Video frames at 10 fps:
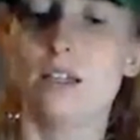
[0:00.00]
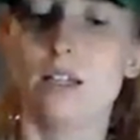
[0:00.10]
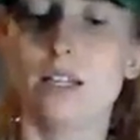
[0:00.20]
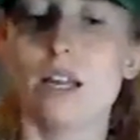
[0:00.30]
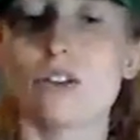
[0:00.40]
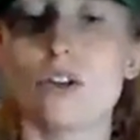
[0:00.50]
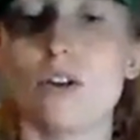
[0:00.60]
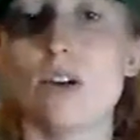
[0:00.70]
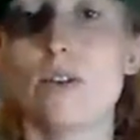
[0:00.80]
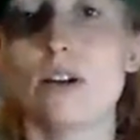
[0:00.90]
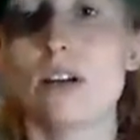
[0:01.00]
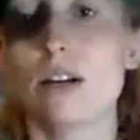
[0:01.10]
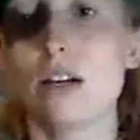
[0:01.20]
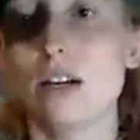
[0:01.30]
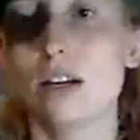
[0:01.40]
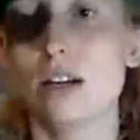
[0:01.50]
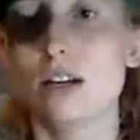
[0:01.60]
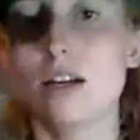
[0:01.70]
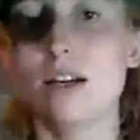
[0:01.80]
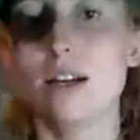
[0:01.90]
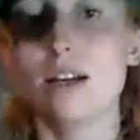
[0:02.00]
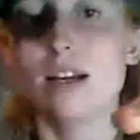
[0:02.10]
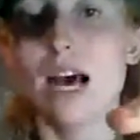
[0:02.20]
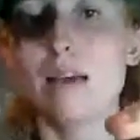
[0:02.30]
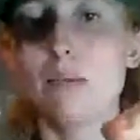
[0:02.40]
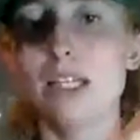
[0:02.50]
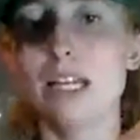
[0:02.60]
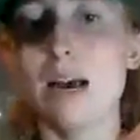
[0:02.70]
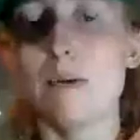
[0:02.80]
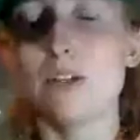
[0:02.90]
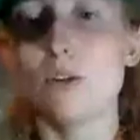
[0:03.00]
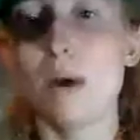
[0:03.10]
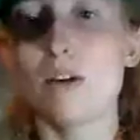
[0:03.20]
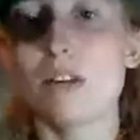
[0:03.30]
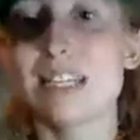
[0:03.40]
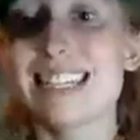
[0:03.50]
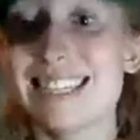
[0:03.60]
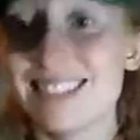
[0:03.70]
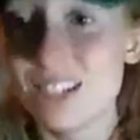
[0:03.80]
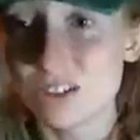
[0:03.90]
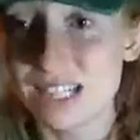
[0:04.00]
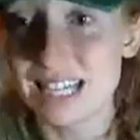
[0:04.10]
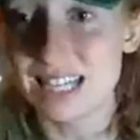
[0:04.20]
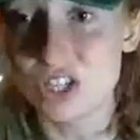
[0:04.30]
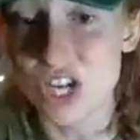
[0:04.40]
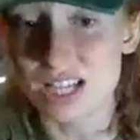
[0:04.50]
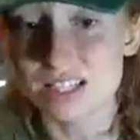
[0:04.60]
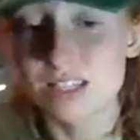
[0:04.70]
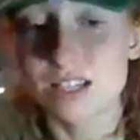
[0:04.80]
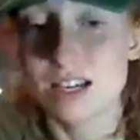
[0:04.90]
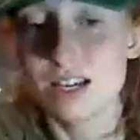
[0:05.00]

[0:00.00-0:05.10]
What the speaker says: And I'll show you. I blend it up into a powder, and this is literally just